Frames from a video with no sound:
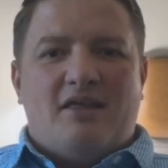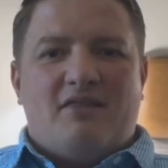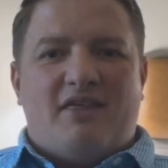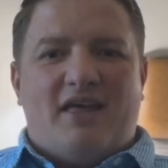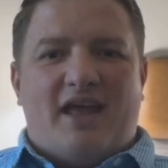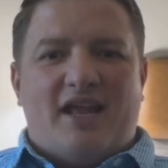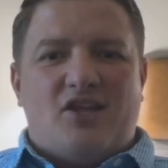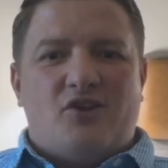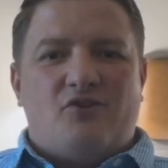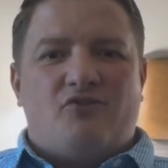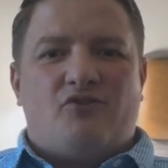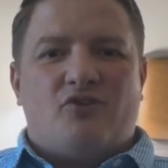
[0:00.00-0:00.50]

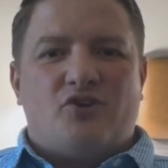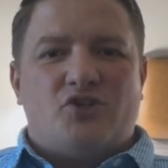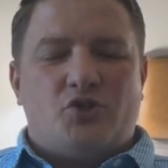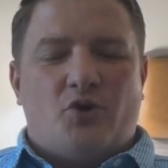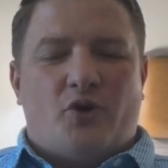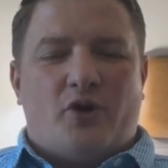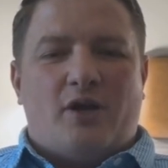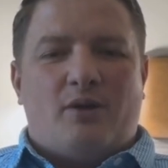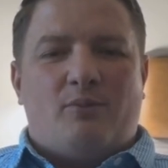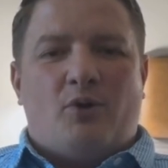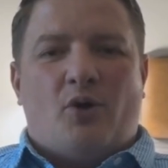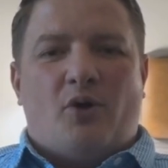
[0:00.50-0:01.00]
Thank you for
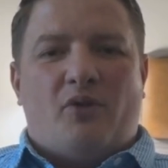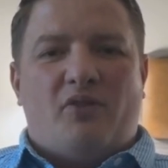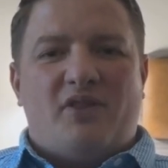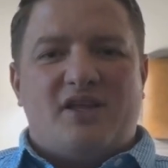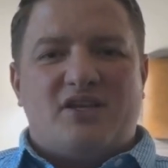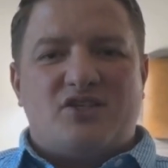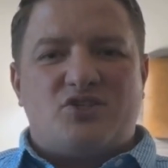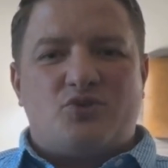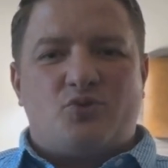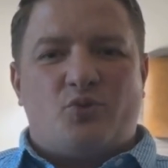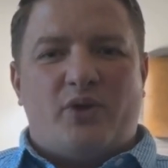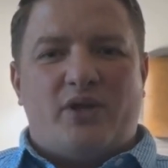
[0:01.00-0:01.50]
joining me on
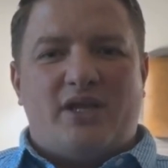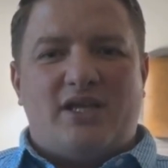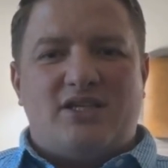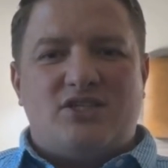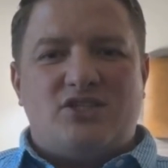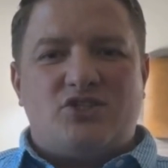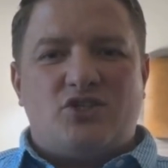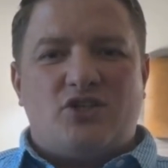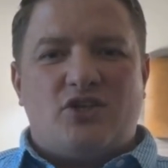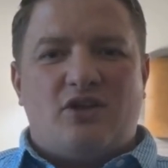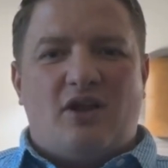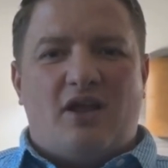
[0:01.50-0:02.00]
this
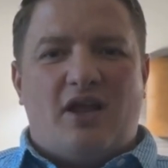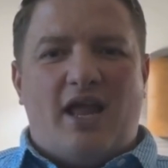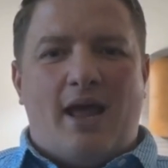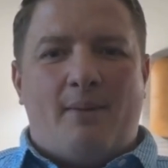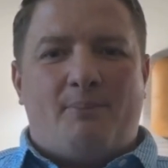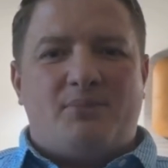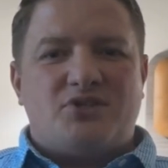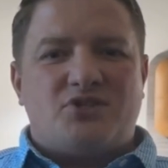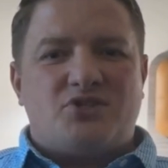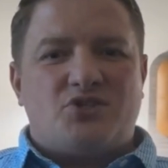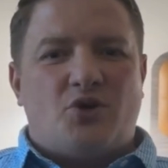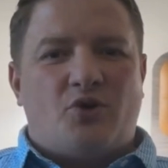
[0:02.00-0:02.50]
week's
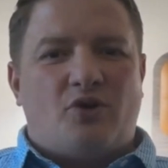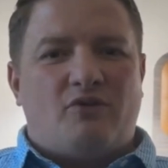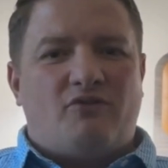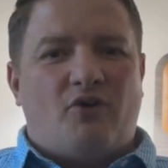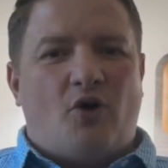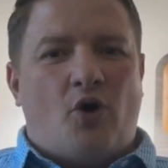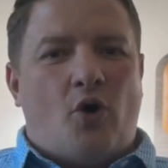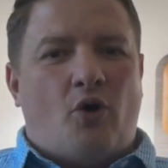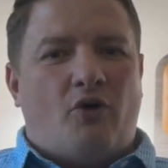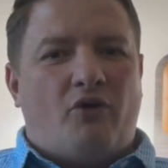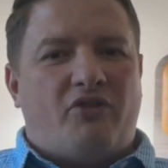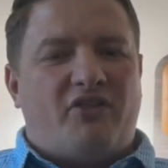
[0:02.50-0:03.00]
episode of
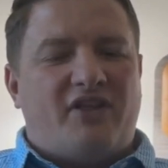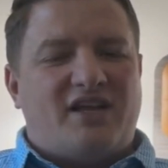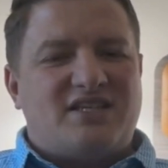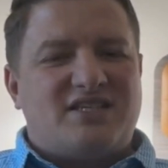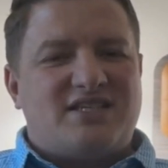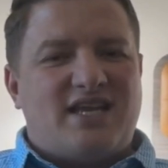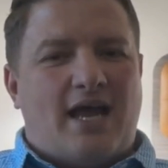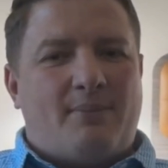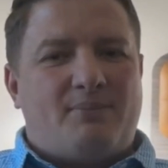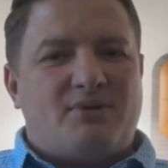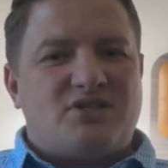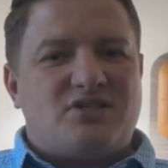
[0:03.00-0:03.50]
All
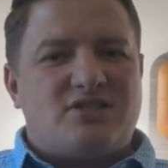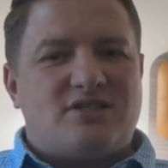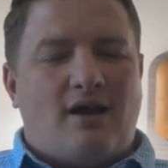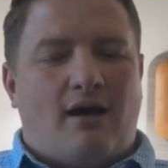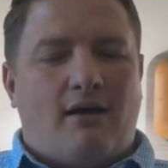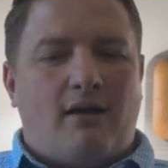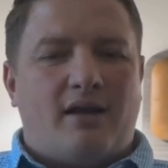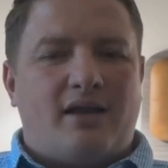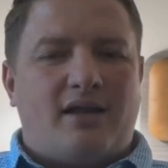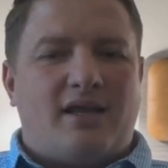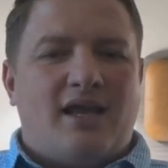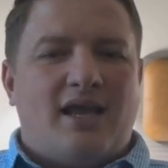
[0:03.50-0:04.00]
Things
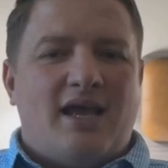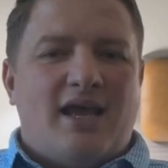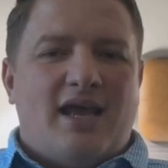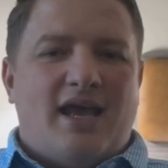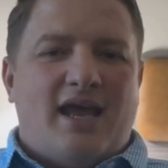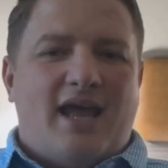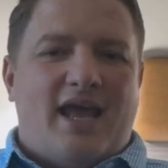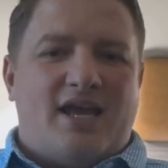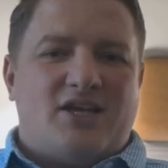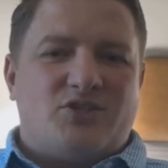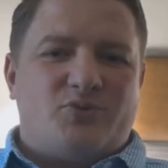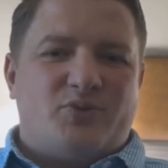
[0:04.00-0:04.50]
Apostolic,
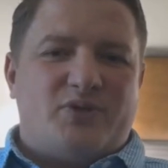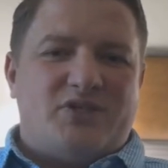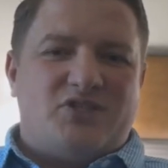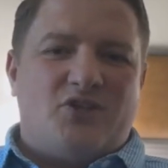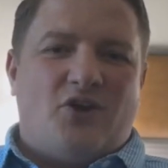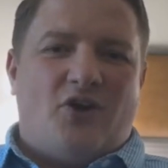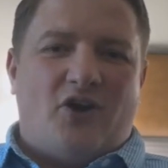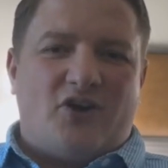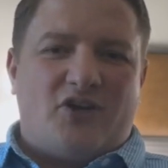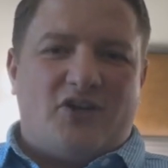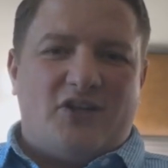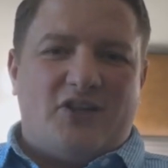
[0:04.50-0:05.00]
as we
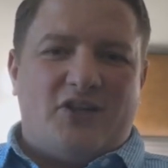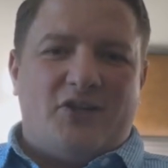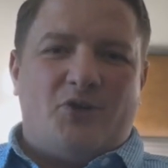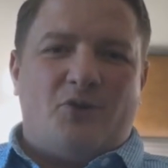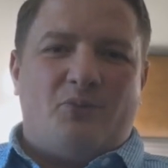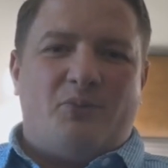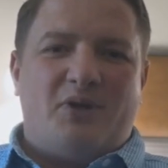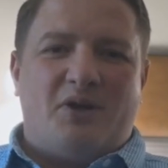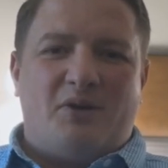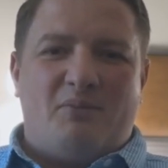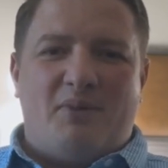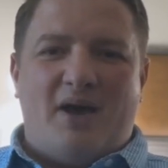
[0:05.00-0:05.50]
talked a
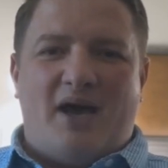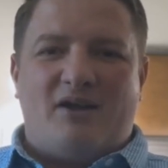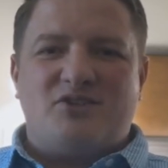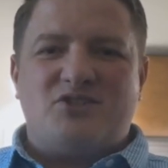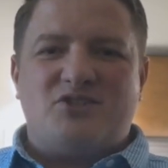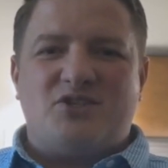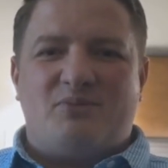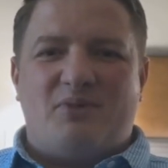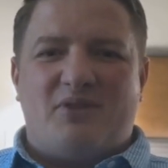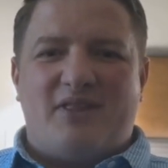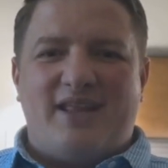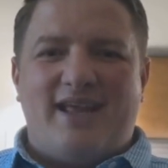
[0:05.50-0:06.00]
little bit
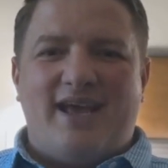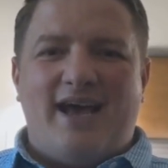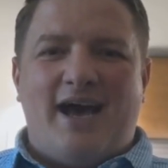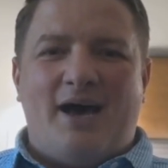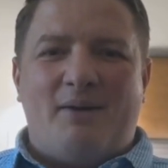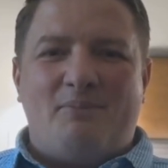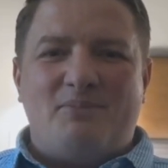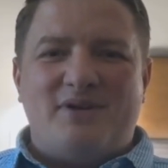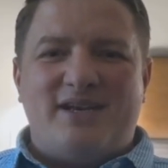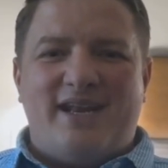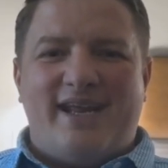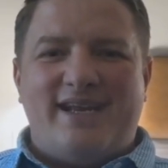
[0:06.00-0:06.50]
about some of the
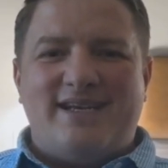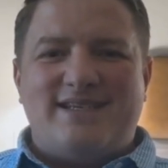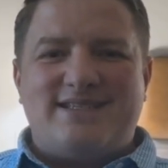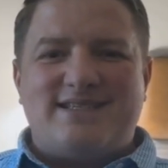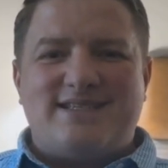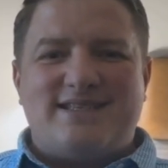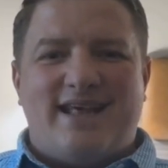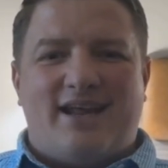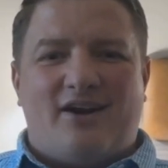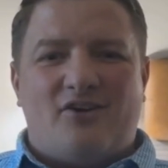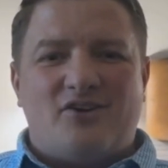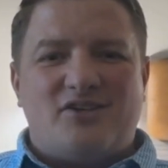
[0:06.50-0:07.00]

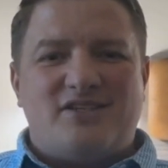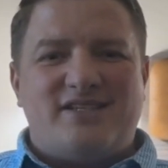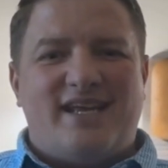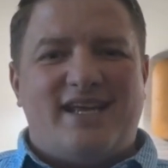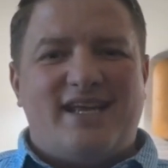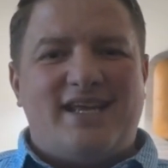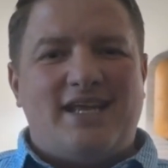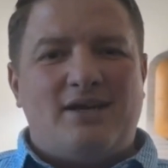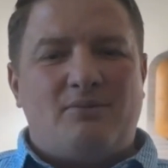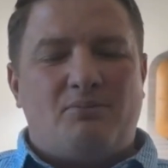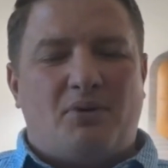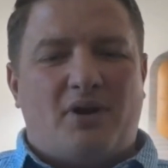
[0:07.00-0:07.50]
updates that are
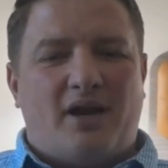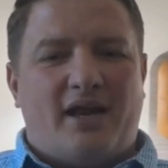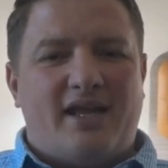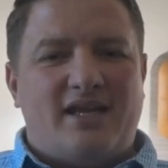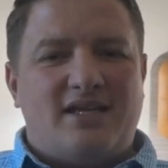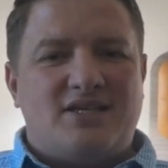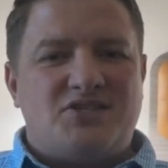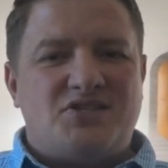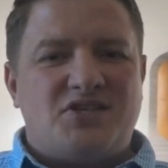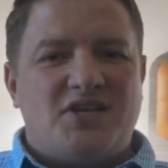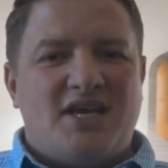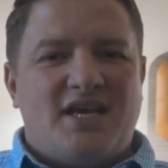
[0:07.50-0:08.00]
taking
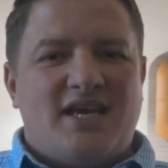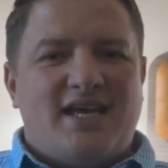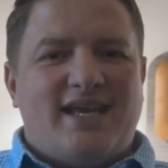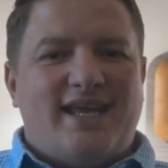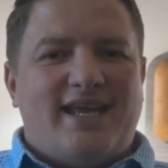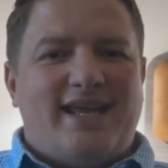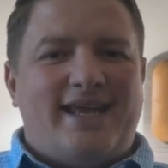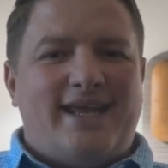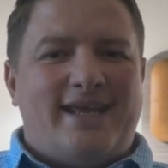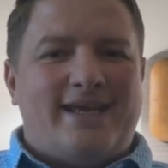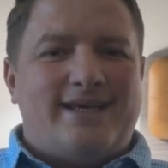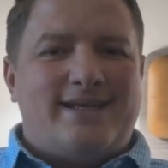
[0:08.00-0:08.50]
place
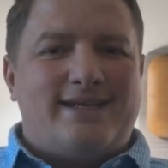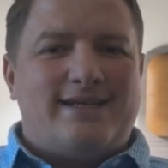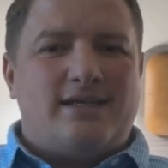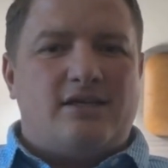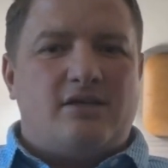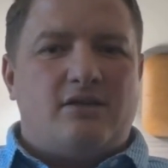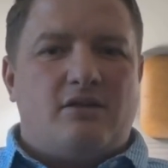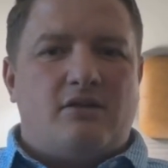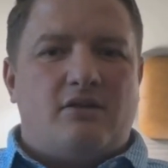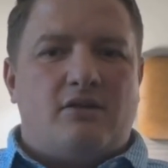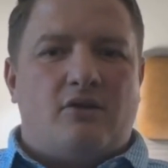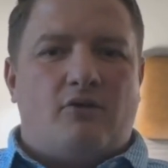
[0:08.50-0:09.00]

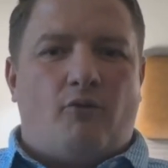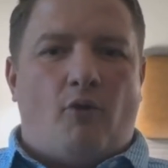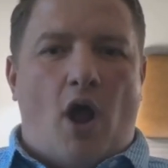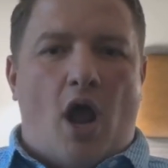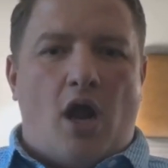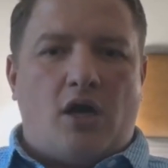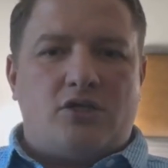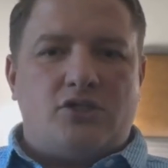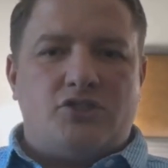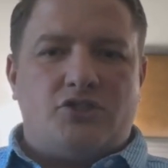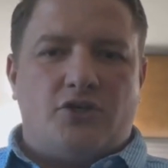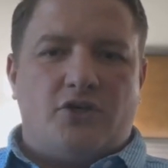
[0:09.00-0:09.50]
in the
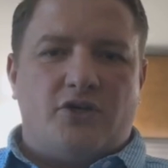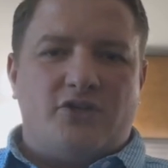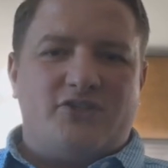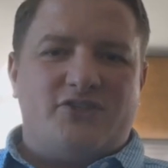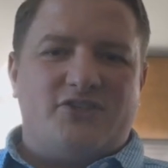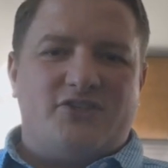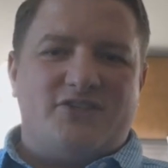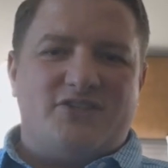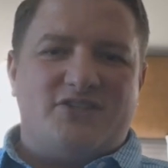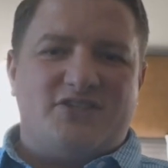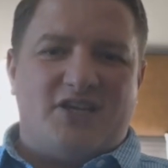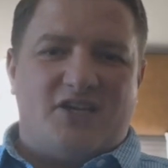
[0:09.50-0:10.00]
Rock
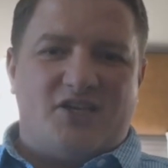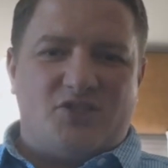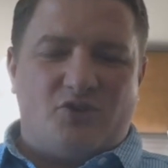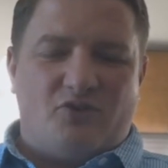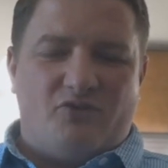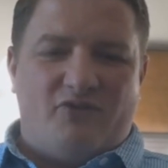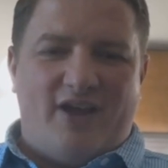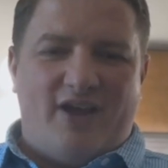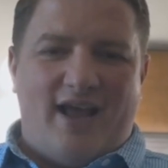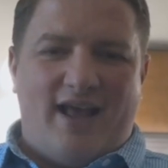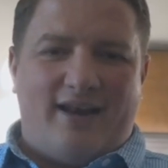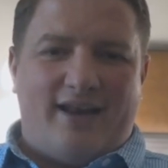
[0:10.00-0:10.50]
Church
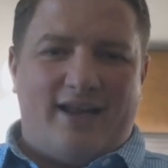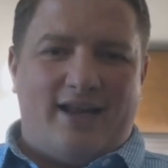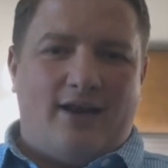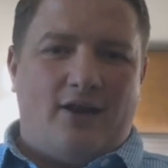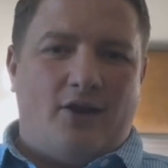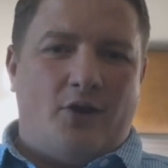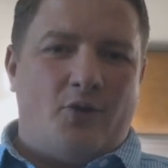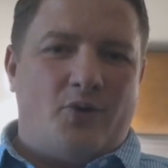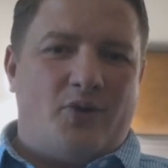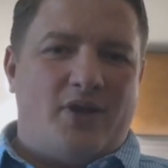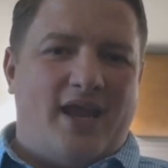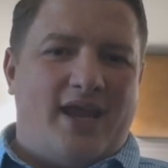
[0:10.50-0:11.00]
Central Valley,
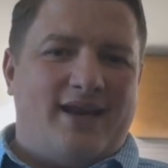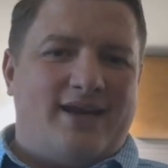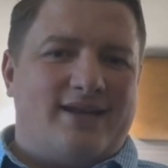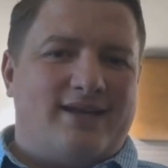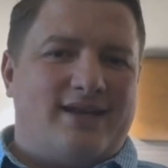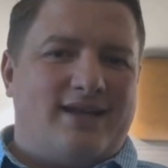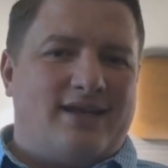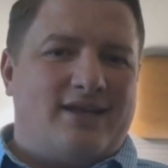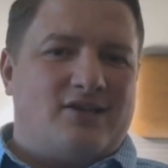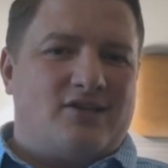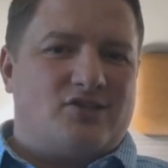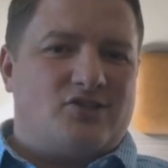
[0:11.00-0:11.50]

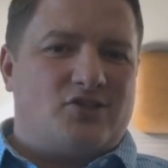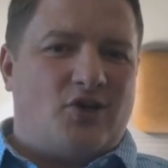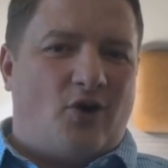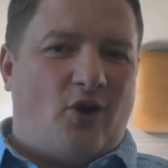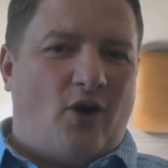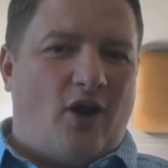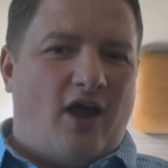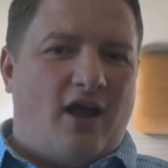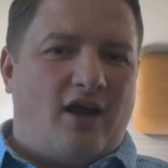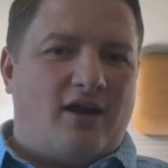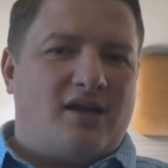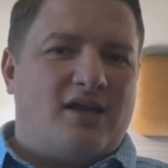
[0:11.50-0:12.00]
located in
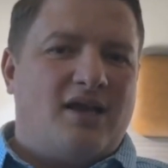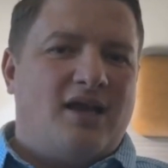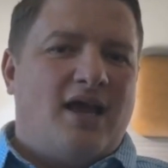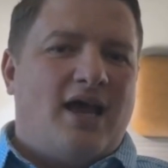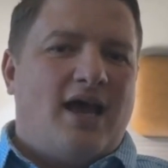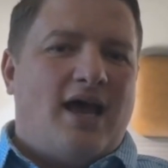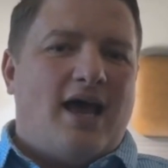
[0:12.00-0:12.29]
Turlock.